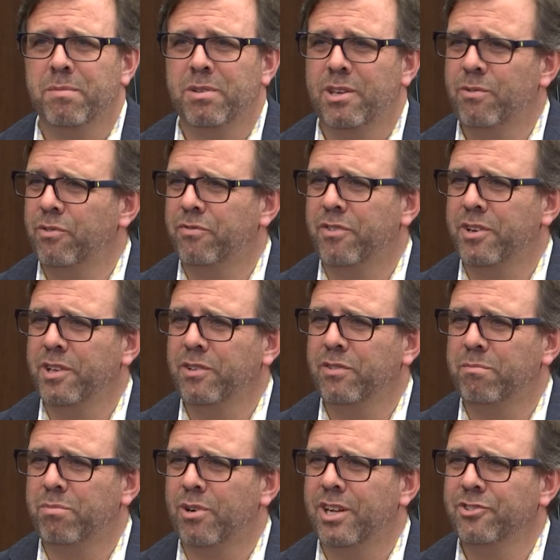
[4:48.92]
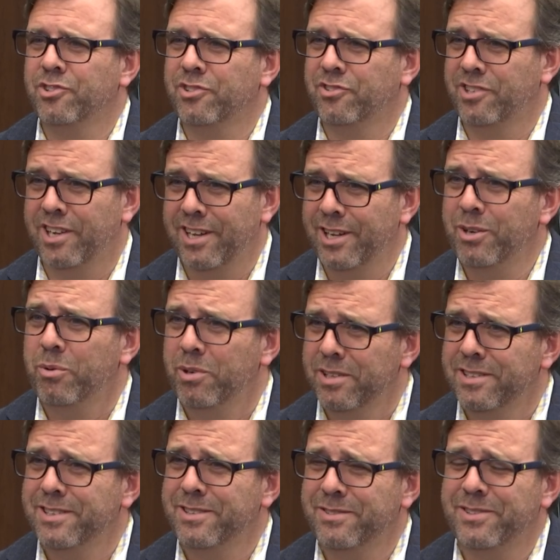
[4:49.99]
maybe he was funding some projects in Iowa
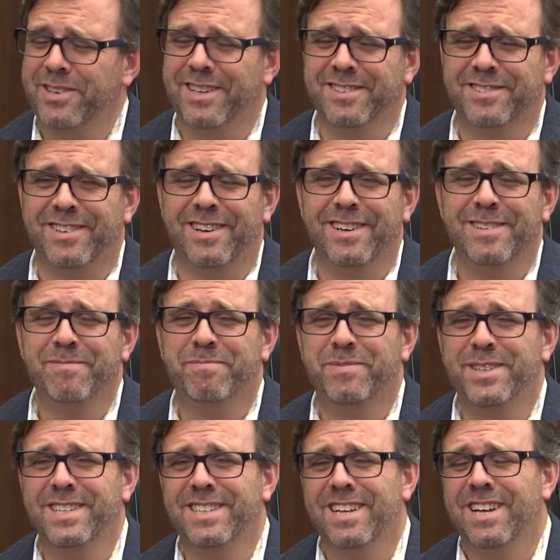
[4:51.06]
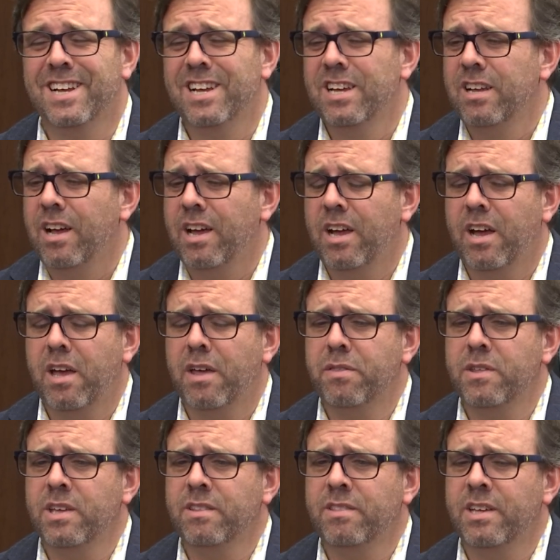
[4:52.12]
when I saw it. But I, I
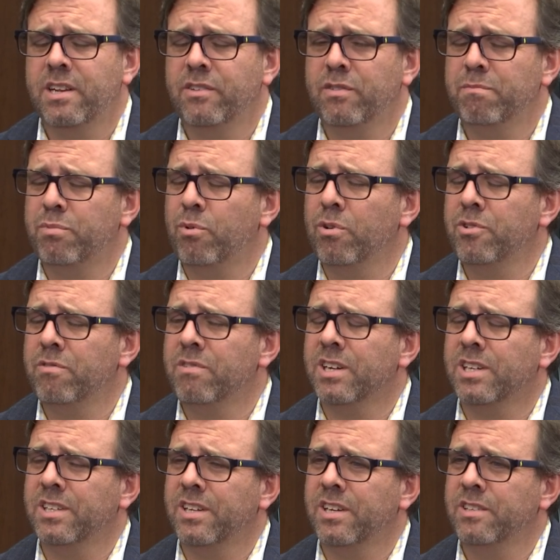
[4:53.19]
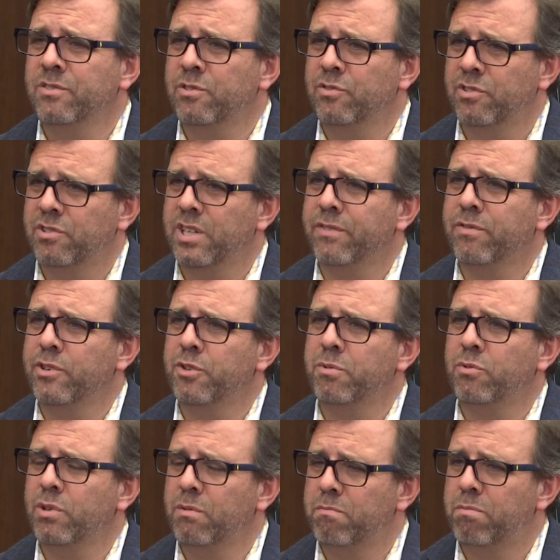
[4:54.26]
think that it's important to recognize there's a difference
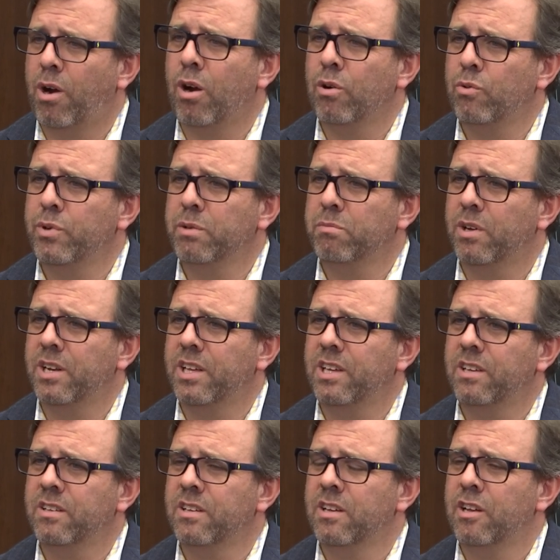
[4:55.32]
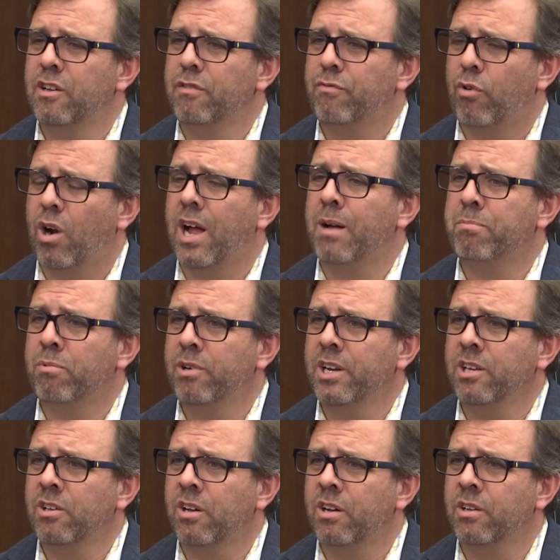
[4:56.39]
between borrowing money for
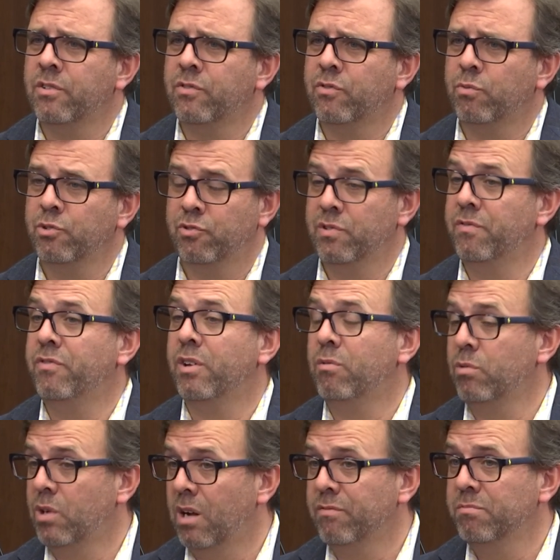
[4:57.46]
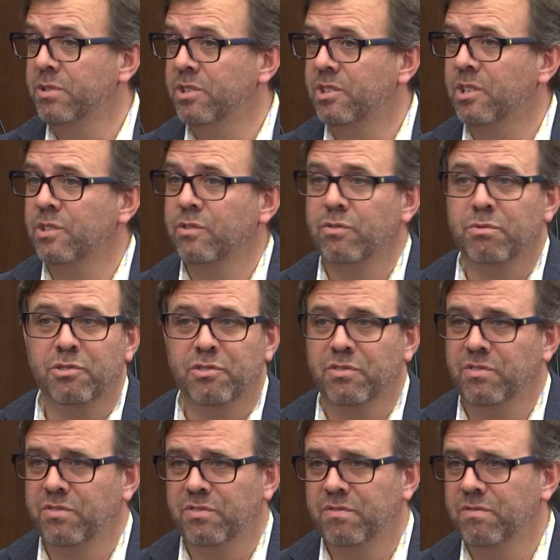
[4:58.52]
operating costs, which the federal government does, which
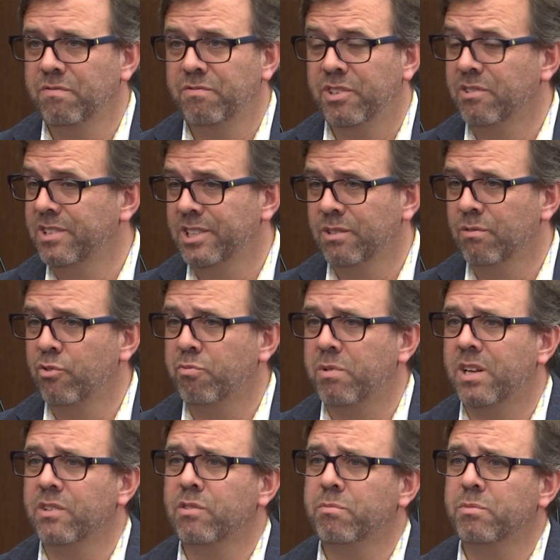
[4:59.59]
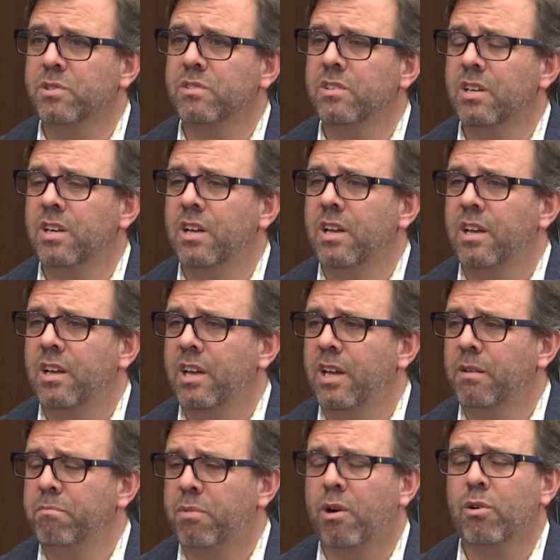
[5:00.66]
is very irresponsible,
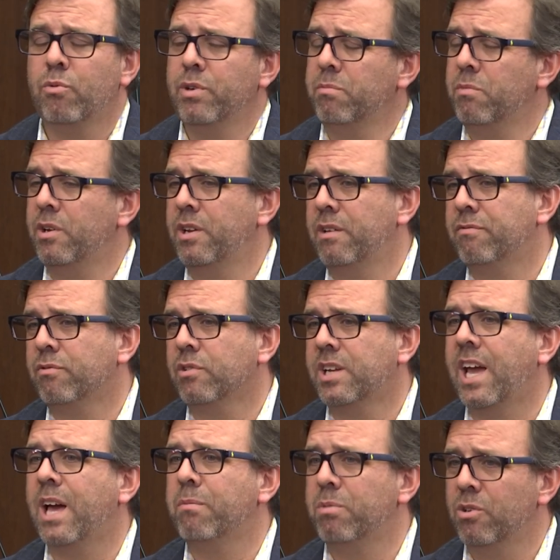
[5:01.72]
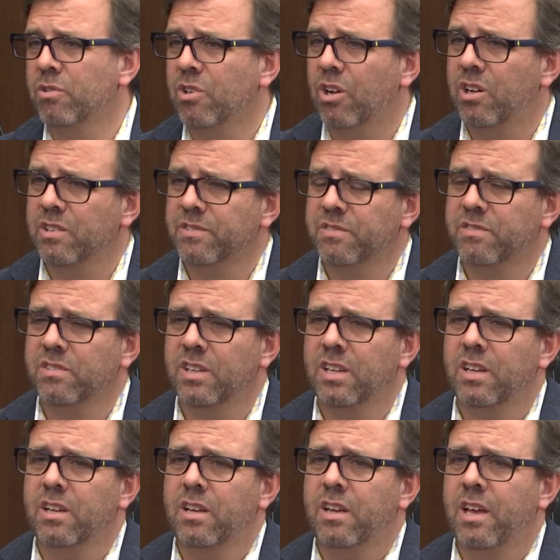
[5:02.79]
and borrowing money for capital costs.
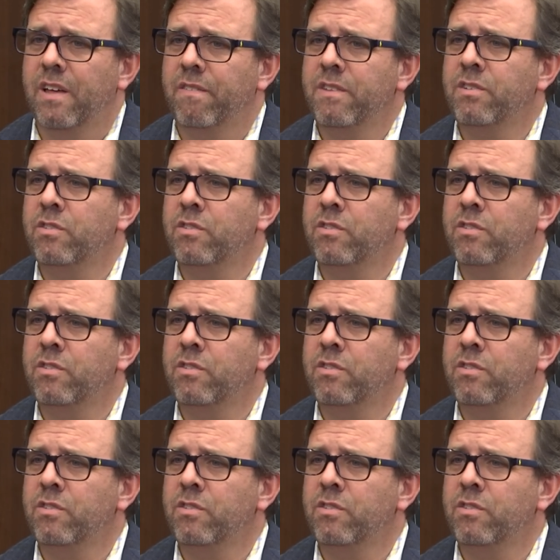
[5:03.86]
And